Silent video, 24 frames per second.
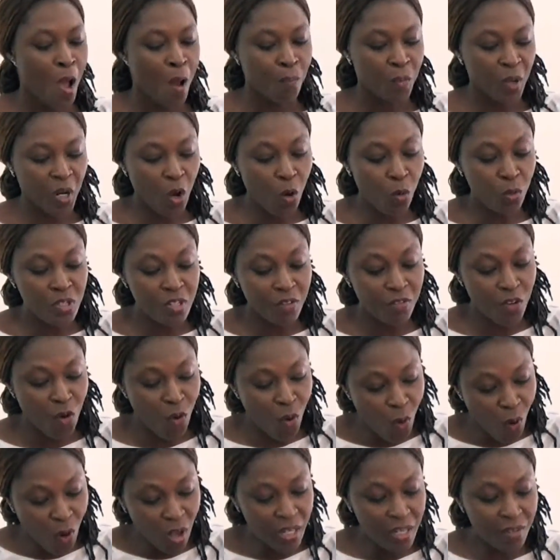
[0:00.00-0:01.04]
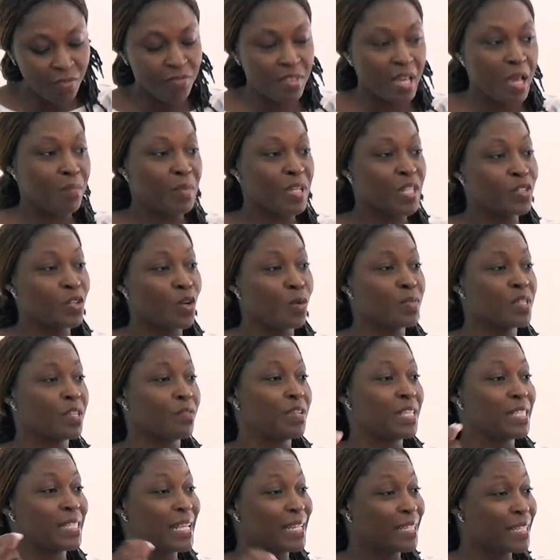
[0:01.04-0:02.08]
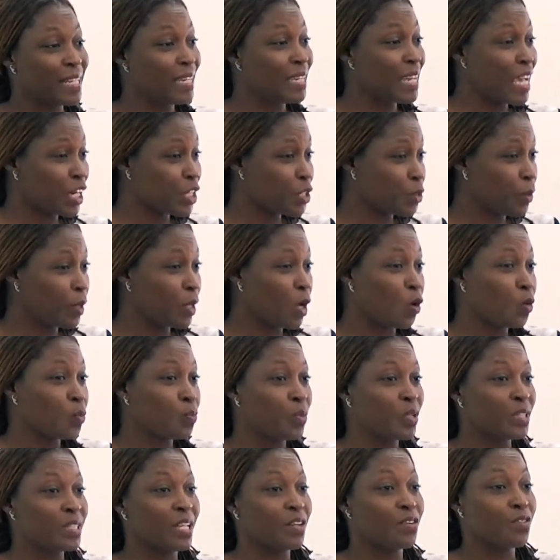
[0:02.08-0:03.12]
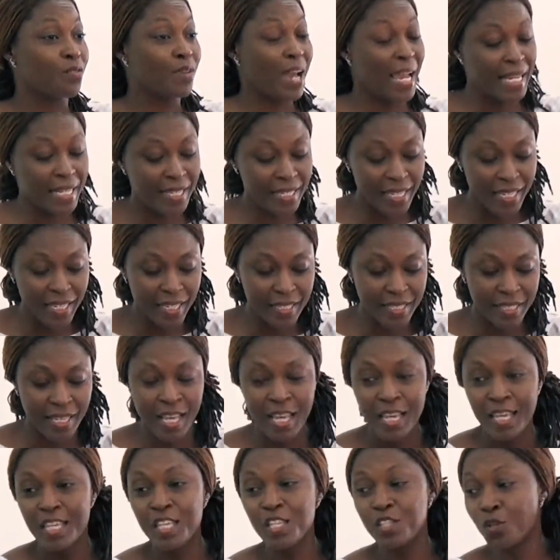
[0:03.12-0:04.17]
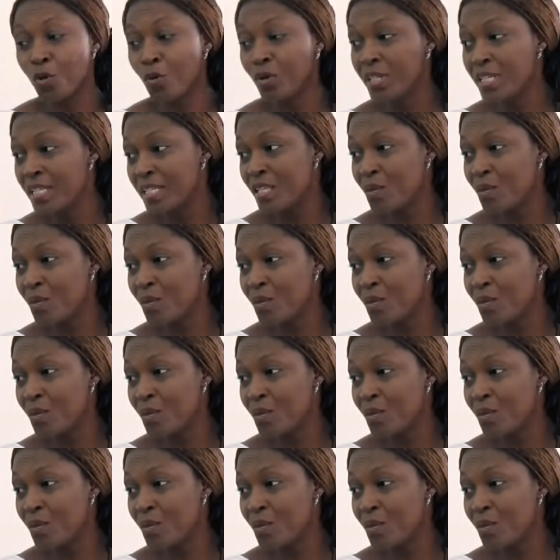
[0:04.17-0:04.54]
But out of all of them, in terms of his intellectual output and writings, he's only